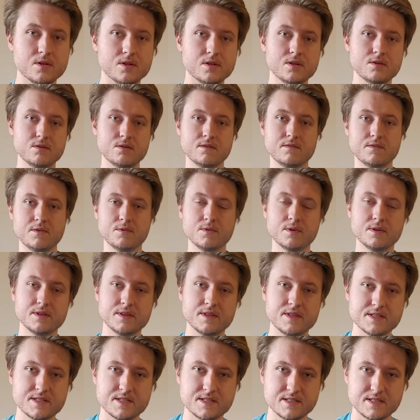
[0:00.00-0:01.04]
Hello,
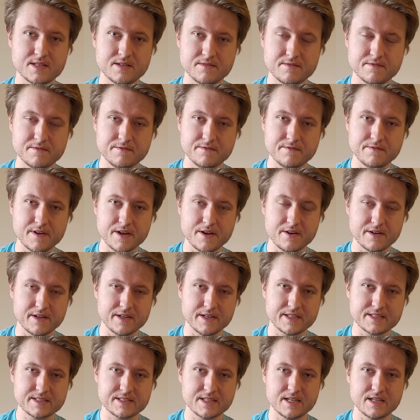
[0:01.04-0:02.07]
everyone. This is a
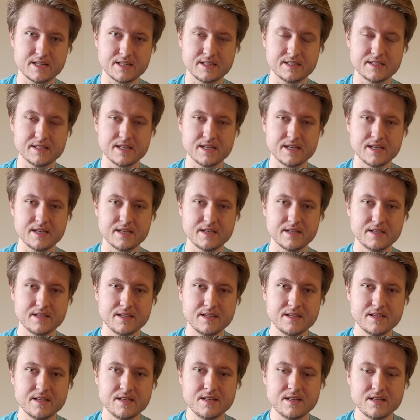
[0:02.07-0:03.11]
very exciting day
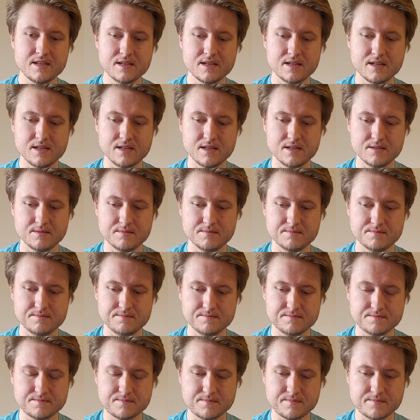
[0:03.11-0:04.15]
um,
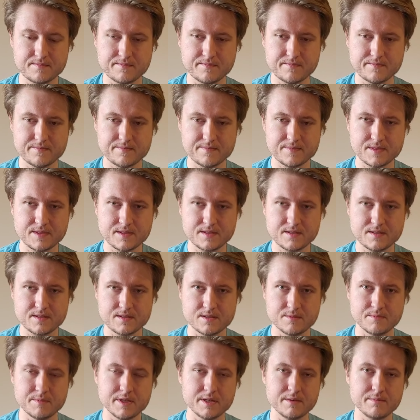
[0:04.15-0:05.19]

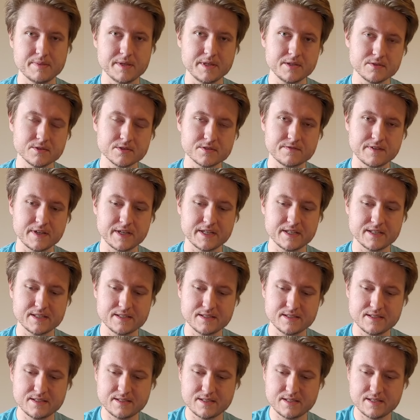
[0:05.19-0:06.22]
to be a Beatles
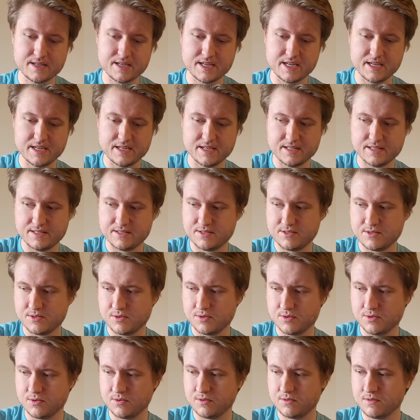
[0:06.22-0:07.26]
fan and
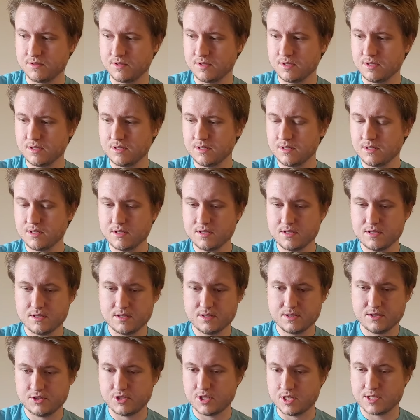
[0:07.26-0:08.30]
to
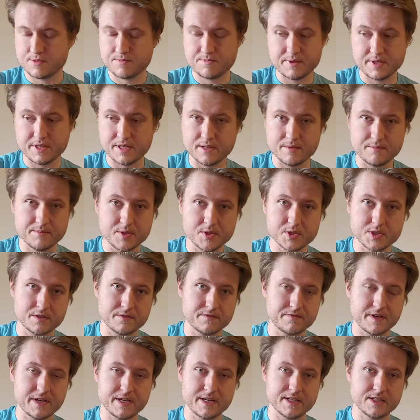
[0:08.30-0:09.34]
just be a
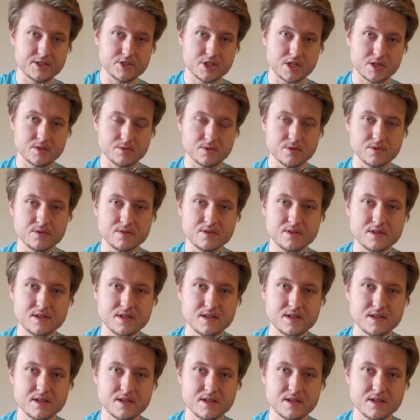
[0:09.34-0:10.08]
music fan in general.